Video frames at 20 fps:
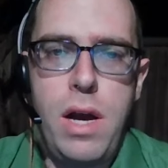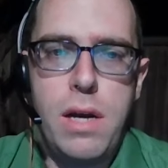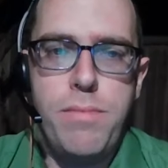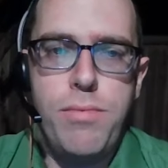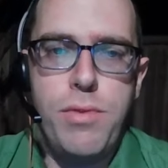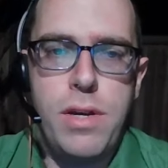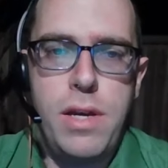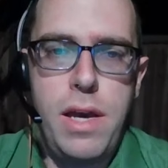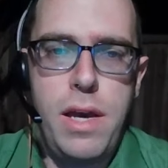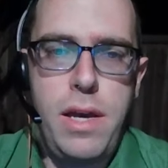
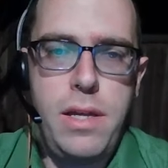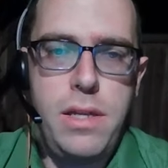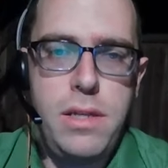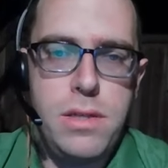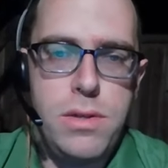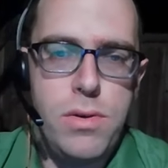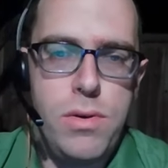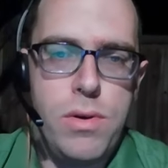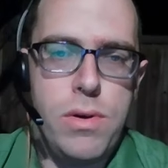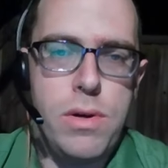
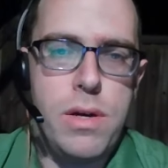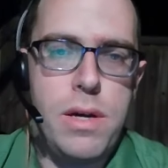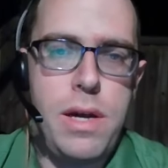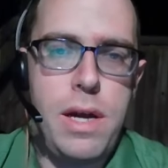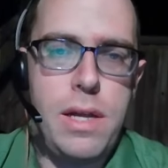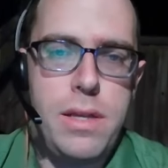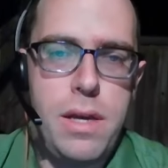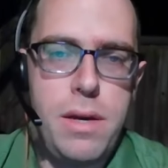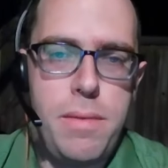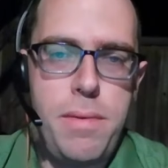brigades, or
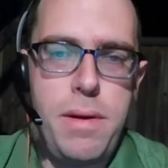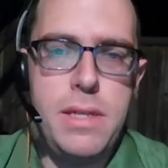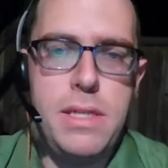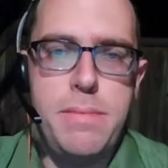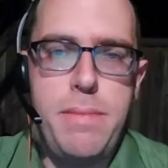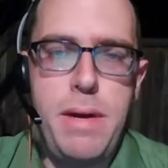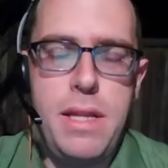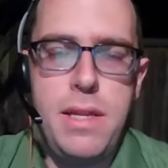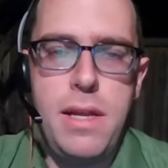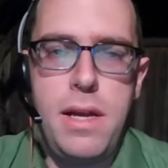Kataib
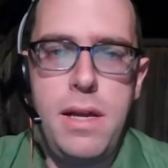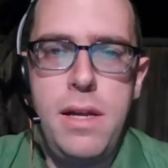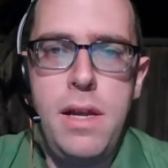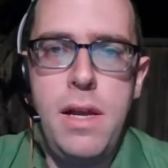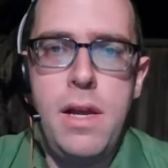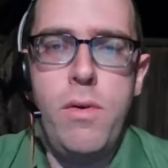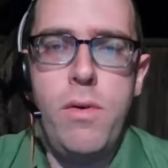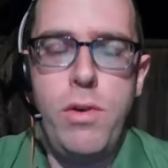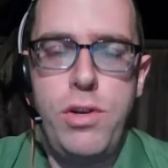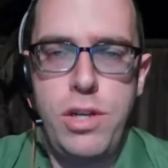Hezbollah,
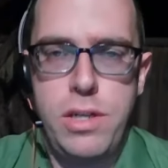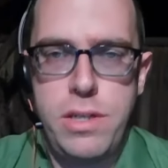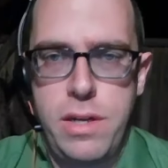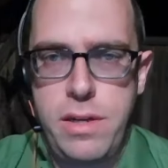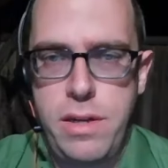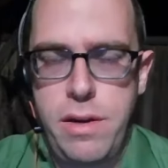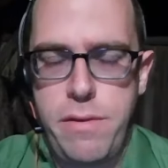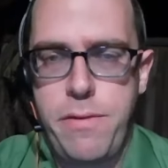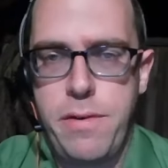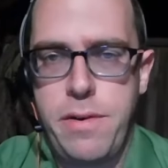which is a
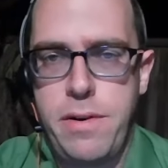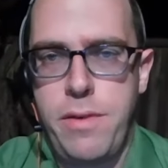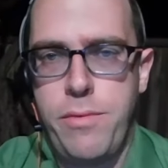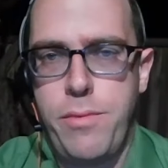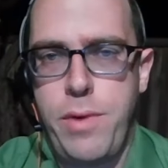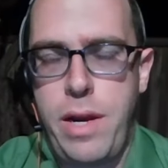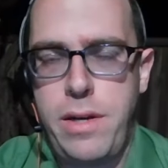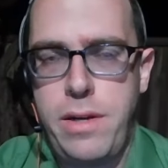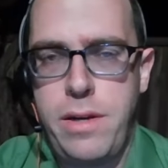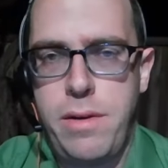different
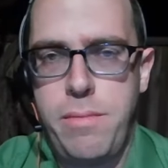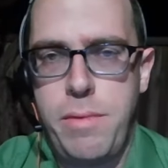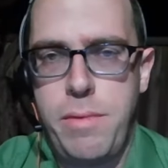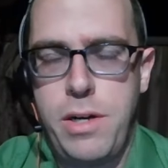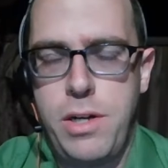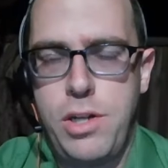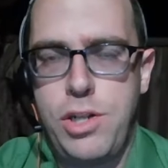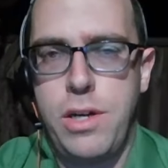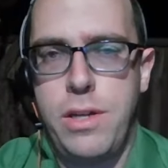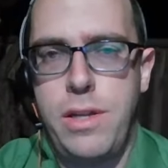Iranian
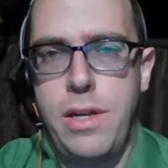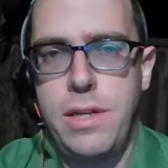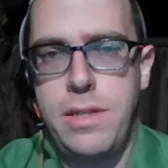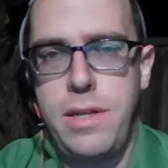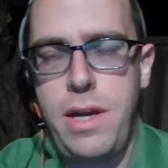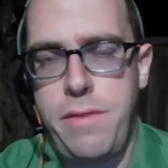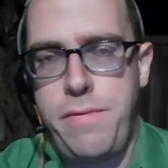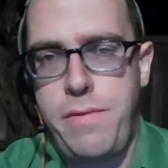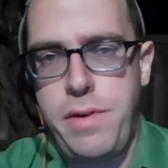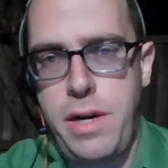militia that is
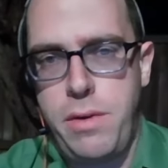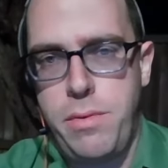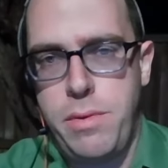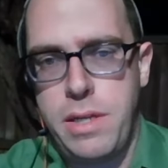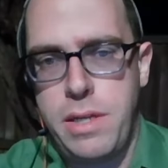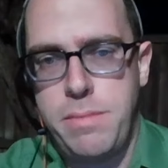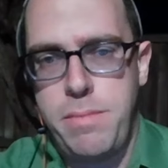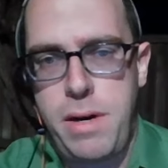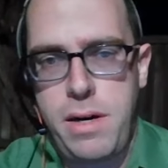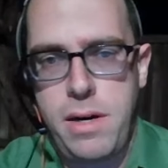not affiliated with
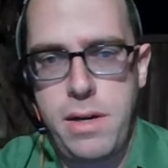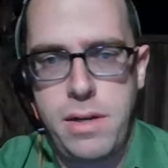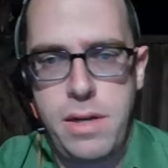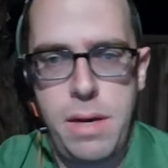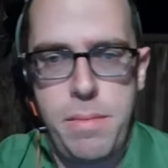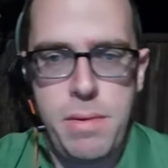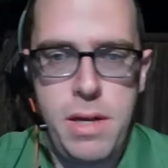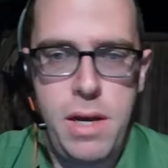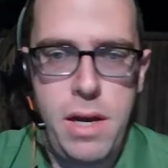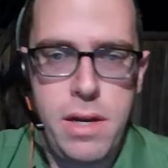Hezbollah in
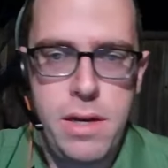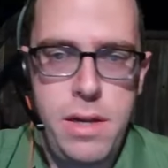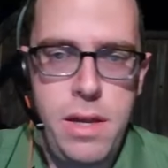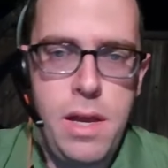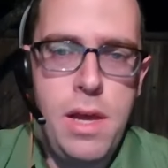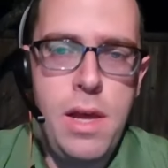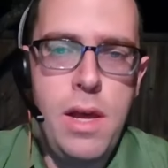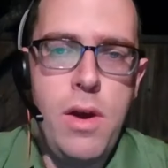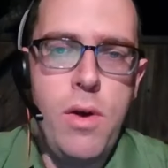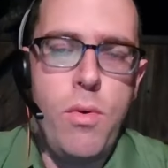Lebanon,
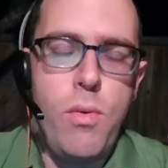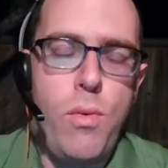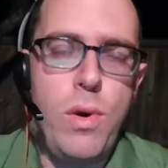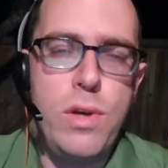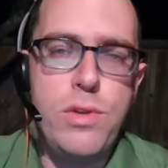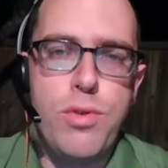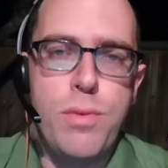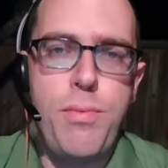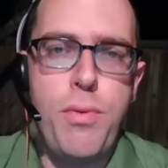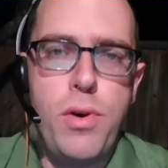
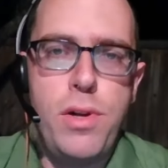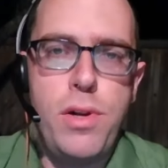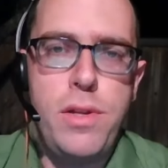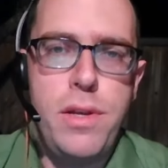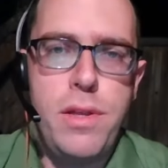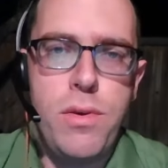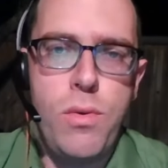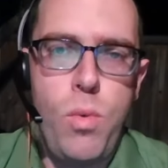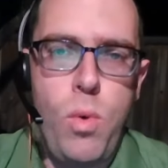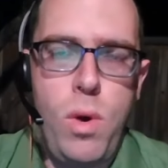was reportedly
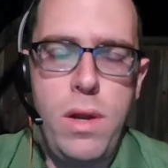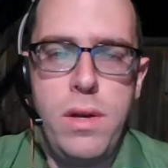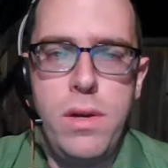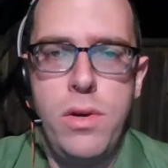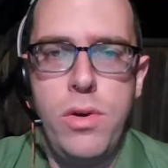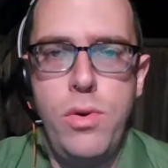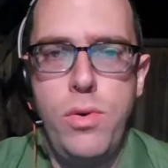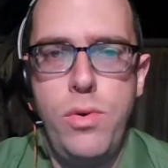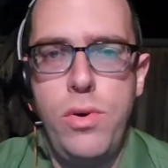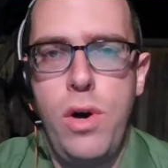the one
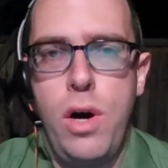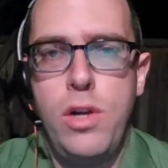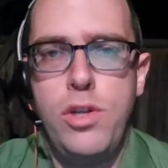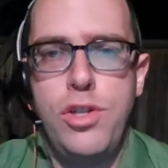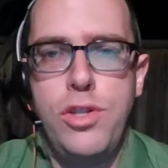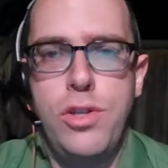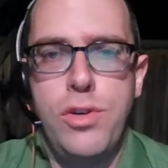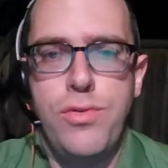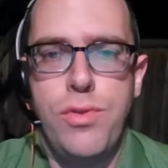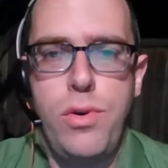who launched
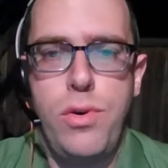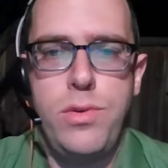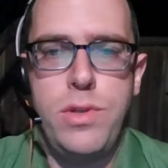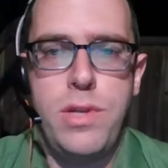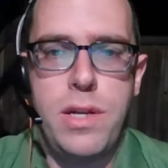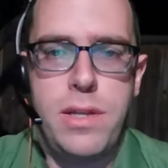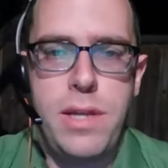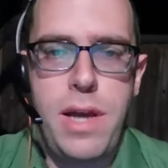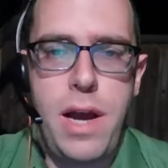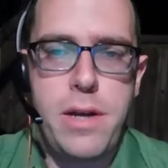the drones that
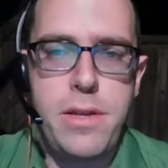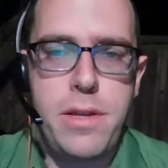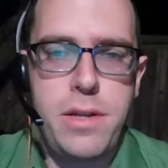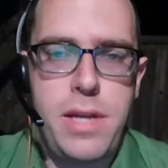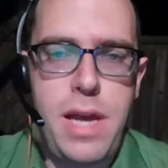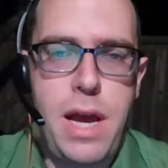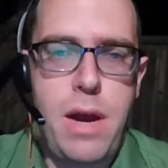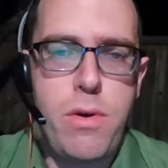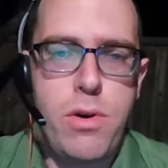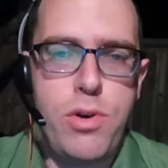attacked the
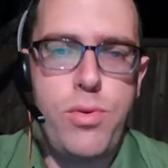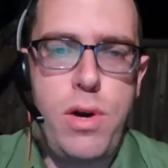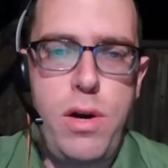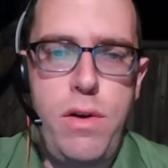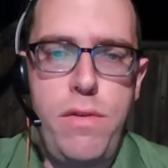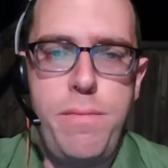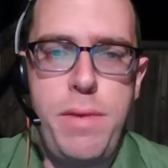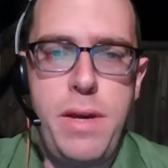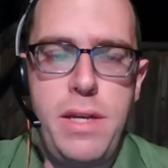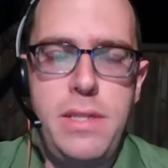Tower
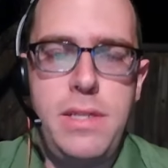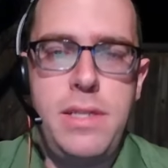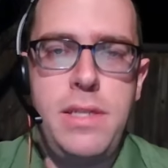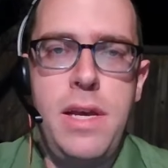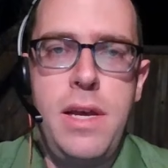12 base